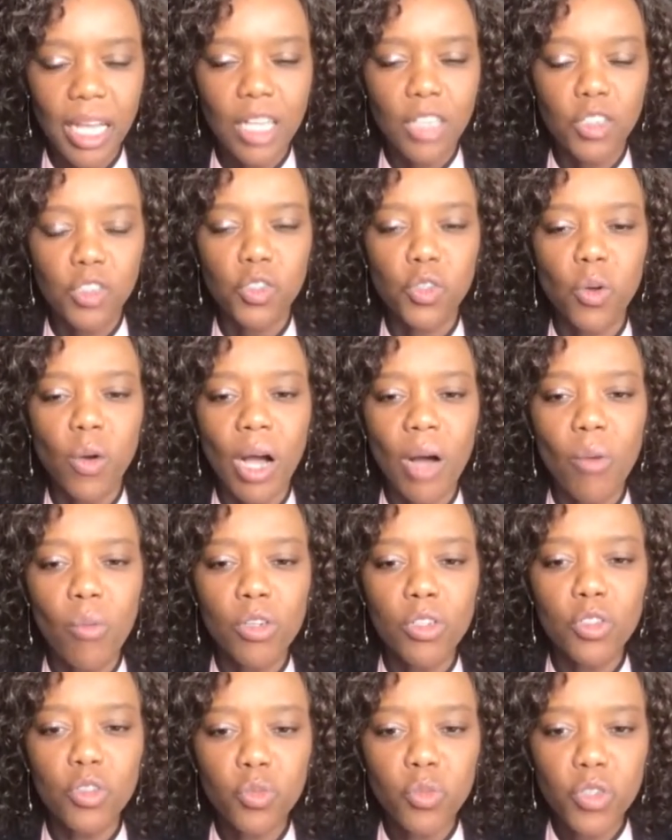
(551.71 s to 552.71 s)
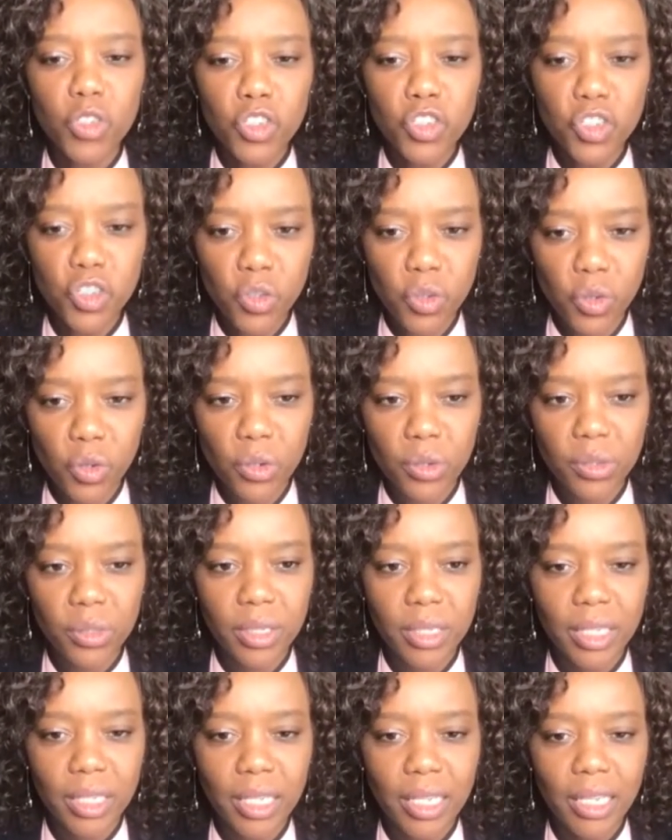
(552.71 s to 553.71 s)
So I want to
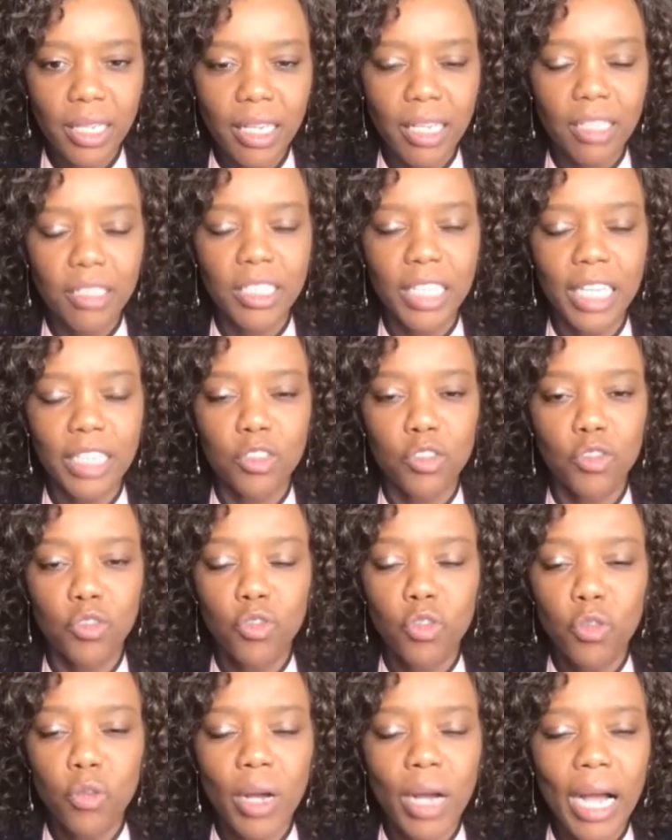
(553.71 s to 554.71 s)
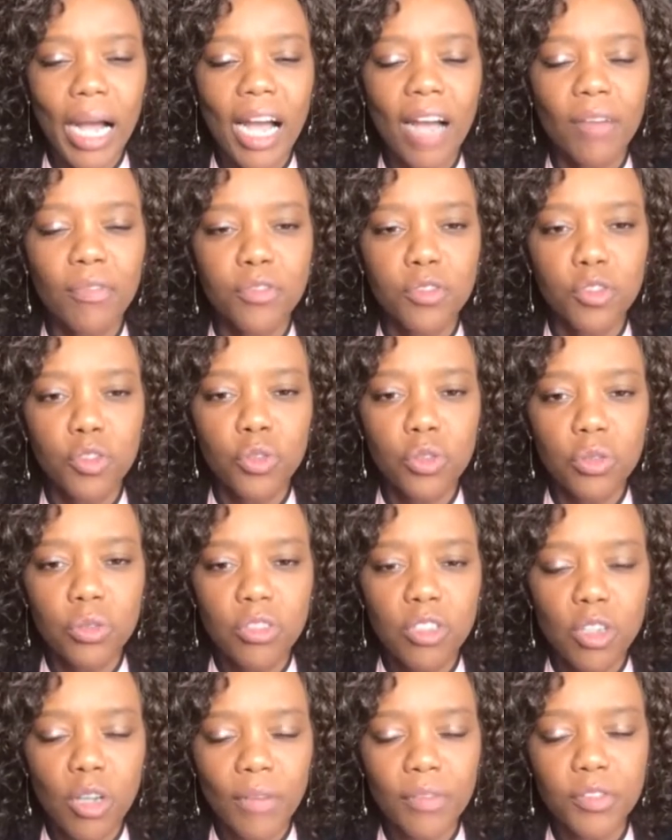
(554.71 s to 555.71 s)
ensure that you have
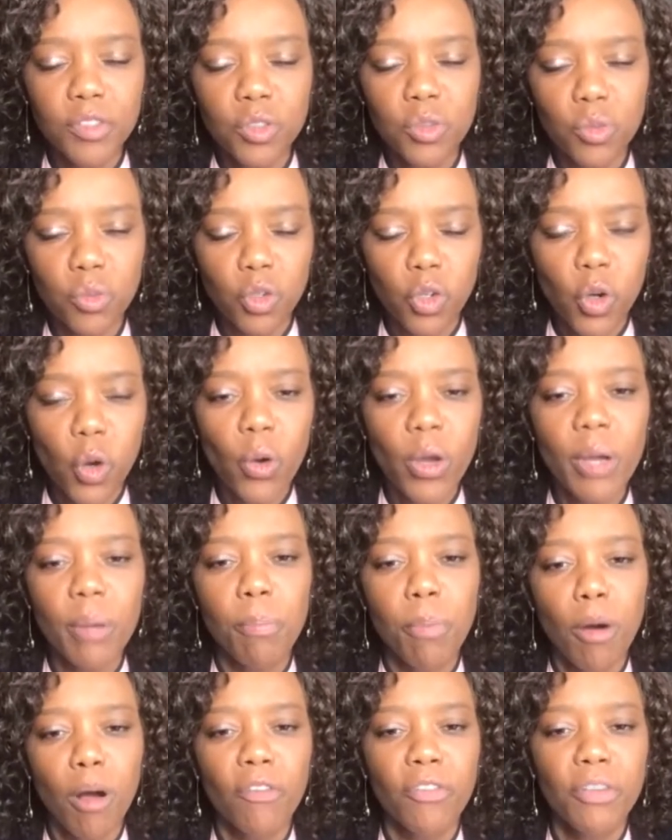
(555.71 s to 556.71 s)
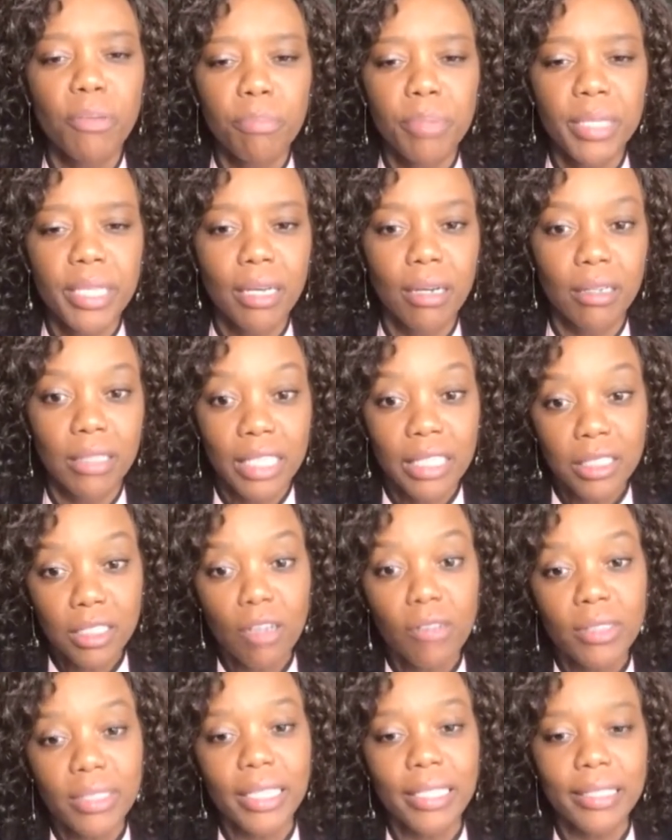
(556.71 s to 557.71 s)
to go above and beyond. It's
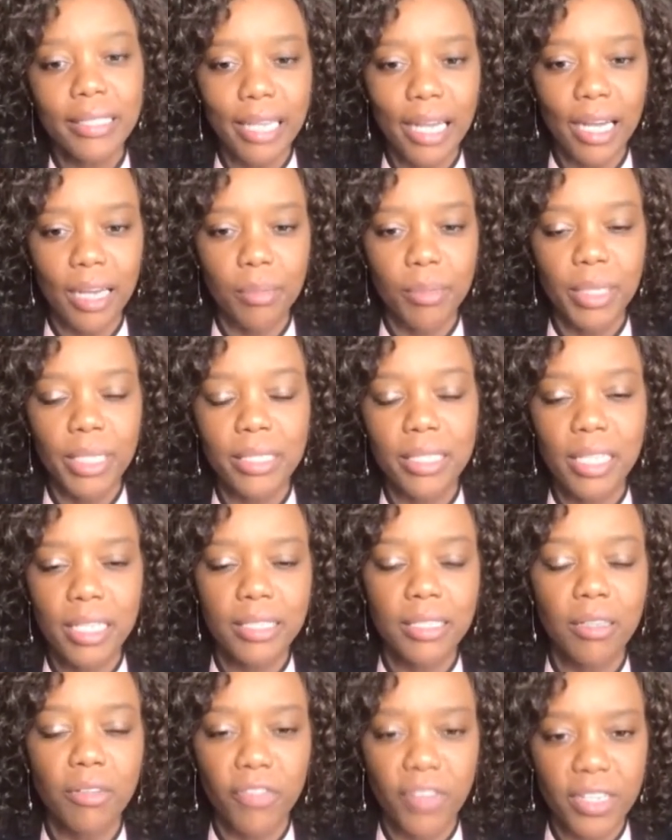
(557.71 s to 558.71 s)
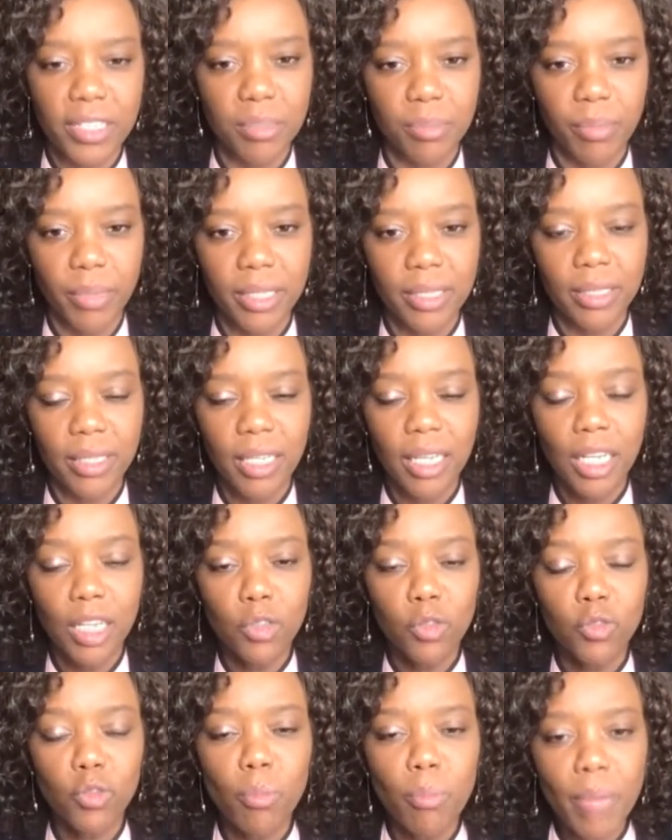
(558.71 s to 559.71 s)
going to take time. It takes investment
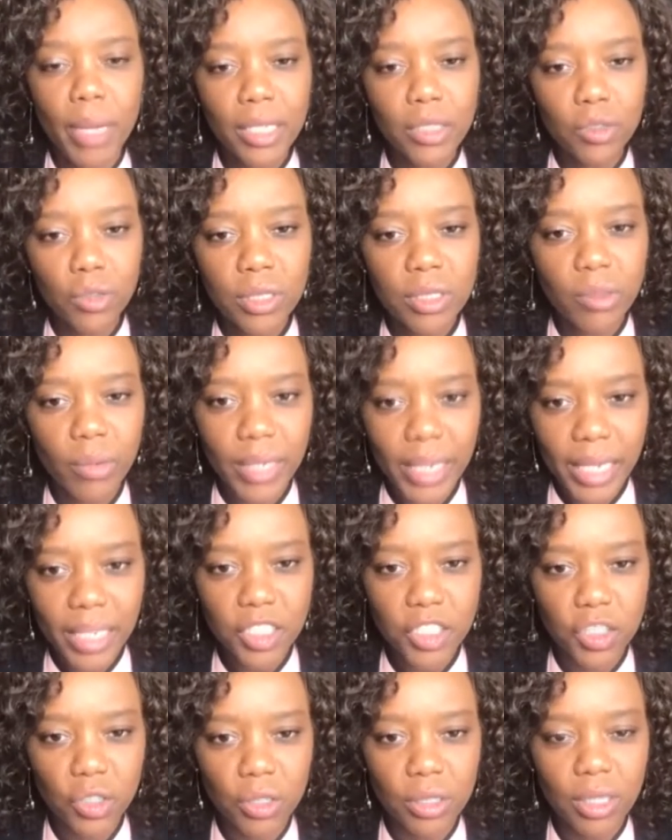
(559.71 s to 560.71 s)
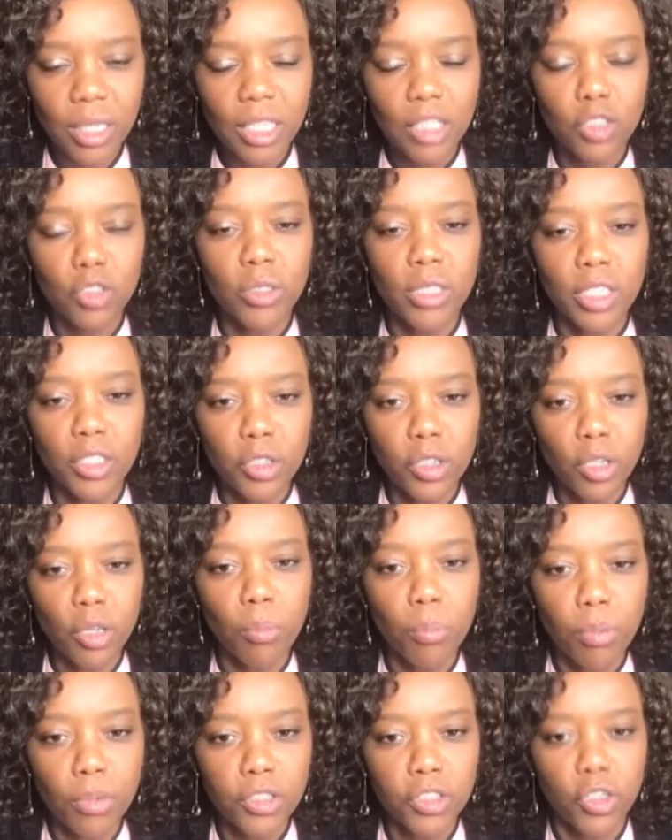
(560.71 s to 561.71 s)
to make those connections so that you
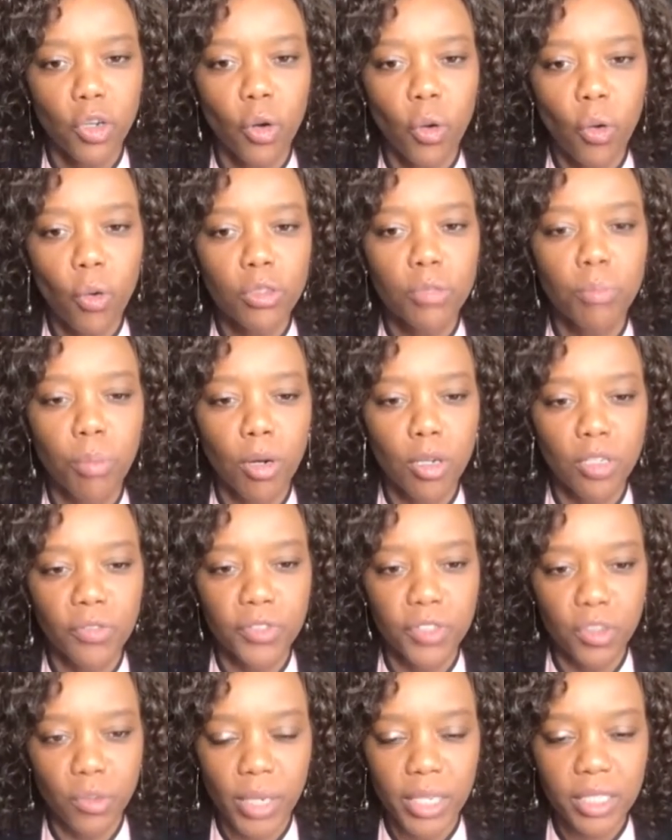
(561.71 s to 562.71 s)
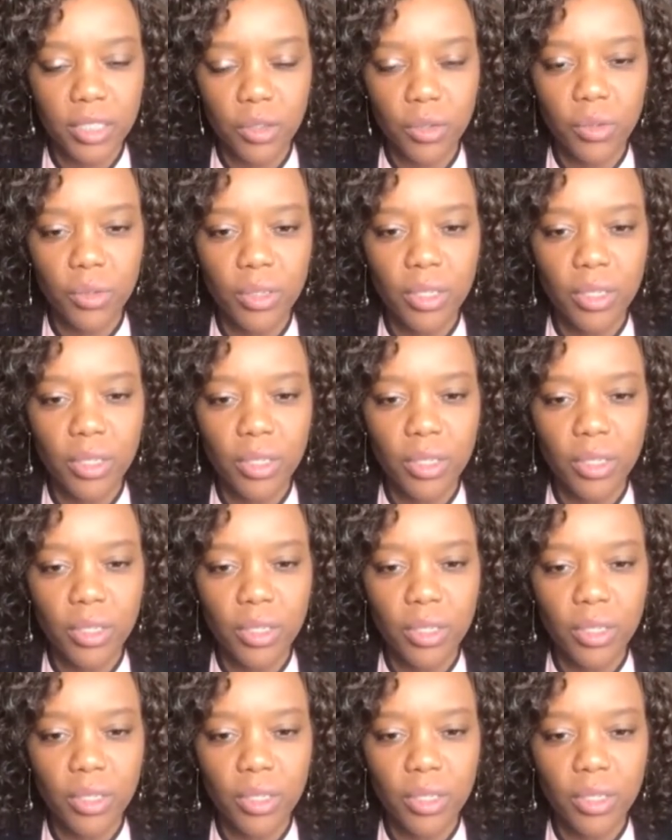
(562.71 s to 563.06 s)
can build your own board of director.